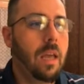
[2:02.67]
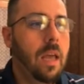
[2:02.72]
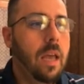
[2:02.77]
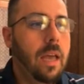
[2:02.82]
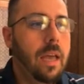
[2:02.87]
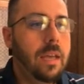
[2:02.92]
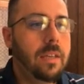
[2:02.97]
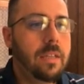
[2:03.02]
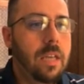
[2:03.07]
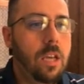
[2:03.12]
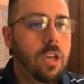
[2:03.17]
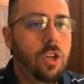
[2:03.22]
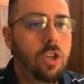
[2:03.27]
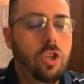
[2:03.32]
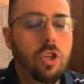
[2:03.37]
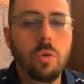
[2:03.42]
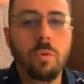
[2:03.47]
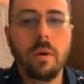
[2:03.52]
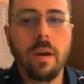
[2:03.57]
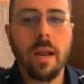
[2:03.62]
is that you
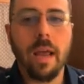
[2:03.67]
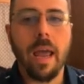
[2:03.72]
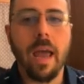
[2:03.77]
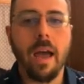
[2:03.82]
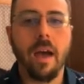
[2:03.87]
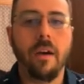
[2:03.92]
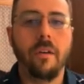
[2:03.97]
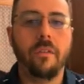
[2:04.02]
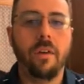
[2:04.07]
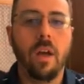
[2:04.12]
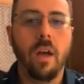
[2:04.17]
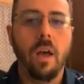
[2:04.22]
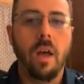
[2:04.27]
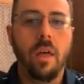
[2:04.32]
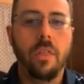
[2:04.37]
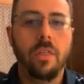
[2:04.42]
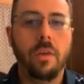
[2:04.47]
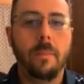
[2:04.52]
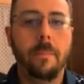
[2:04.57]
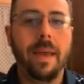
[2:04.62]
do want to have
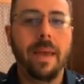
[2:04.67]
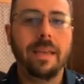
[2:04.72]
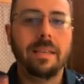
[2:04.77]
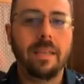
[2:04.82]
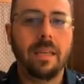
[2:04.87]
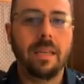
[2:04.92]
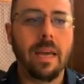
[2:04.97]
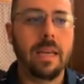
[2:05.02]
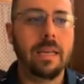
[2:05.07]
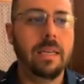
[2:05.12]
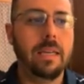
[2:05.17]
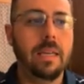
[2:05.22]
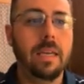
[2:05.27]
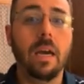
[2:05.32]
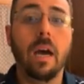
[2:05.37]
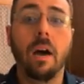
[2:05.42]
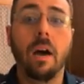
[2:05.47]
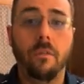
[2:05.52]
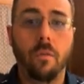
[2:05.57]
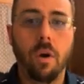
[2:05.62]
the basic idea
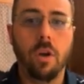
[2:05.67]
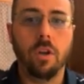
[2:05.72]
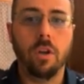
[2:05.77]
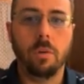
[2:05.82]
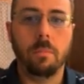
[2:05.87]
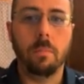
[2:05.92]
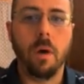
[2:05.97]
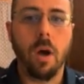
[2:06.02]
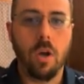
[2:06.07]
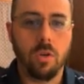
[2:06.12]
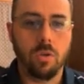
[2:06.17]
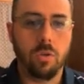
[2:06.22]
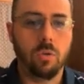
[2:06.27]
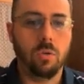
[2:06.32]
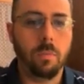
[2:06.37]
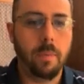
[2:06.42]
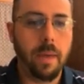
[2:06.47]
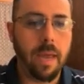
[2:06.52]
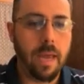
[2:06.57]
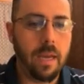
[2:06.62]
of what your
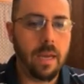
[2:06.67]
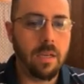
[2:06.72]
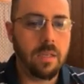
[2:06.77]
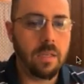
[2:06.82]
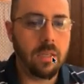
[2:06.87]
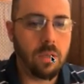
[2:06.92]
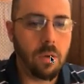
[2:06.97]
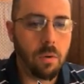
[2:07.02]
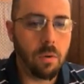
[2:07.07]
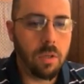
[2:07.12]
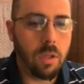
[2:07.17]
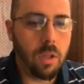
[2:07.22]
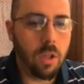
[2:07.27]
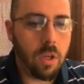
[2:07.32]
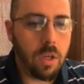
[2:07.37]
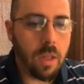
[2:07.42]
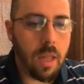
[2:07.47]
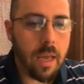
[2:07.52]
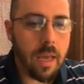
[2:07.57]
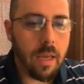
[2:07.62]
module page is going to
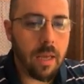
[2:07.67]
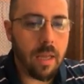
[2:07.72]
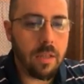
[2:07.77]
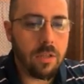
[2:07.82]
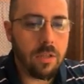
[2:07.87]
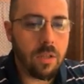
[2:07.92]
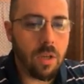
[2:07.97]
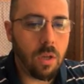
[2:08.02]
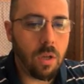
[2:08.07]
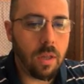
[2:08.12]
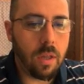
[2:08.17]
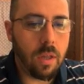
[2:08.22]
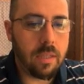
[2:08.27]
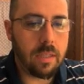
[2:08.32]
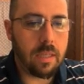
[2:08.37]
look like. And so let's get